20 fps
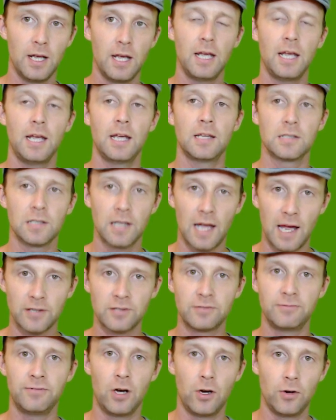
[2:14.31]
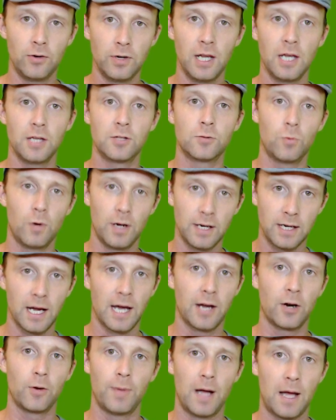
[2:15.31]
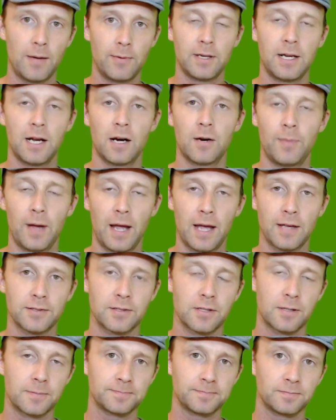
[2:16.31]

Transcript: His last vote is what got Obamacare passed.